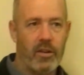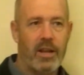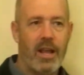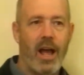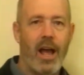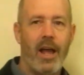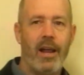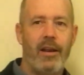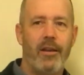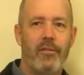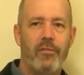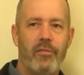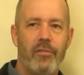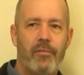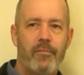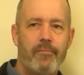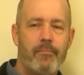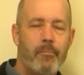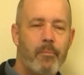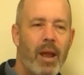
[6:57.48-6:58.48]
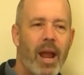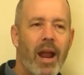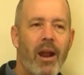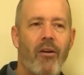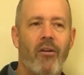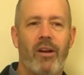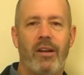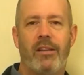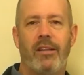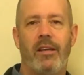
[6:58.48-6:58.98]
a kind of
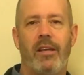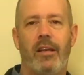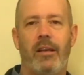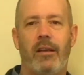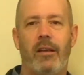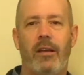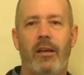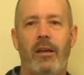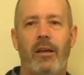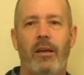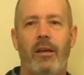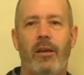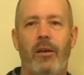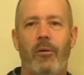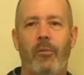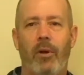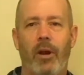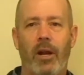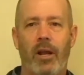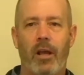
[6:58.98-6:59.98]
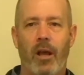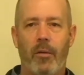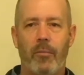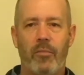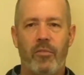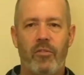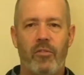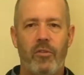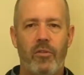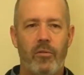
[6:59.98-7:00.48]
parity when it
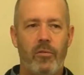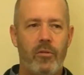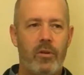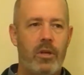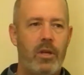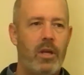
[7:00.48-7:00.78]
comes to